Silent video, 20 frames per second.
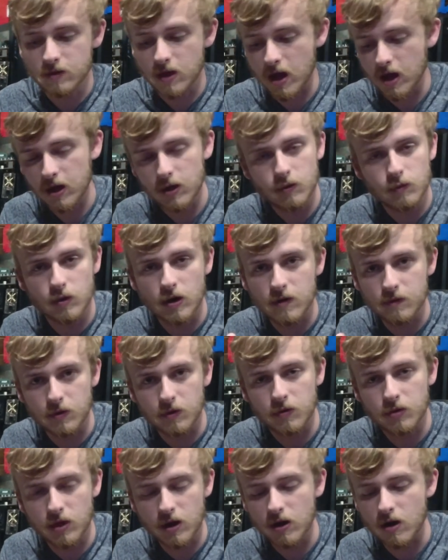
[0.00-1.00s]
taking whatever
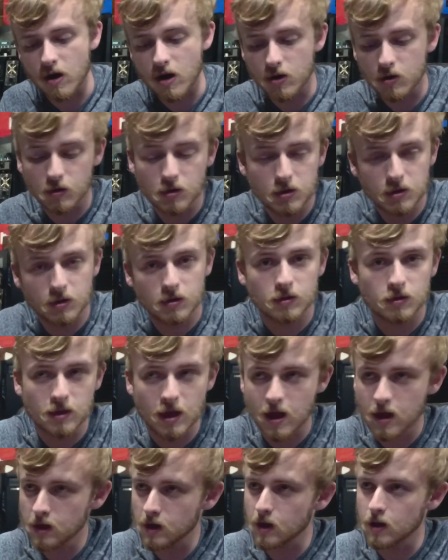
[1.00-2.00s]
thing on, or you're
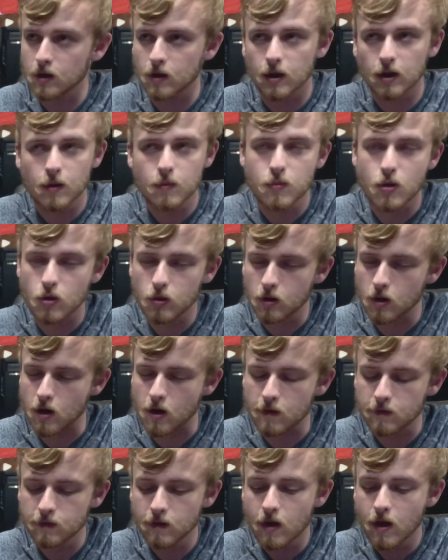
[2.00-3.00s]
taking a component
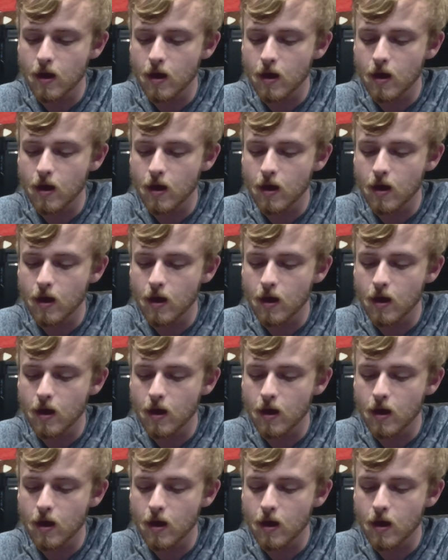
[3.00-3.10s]
off,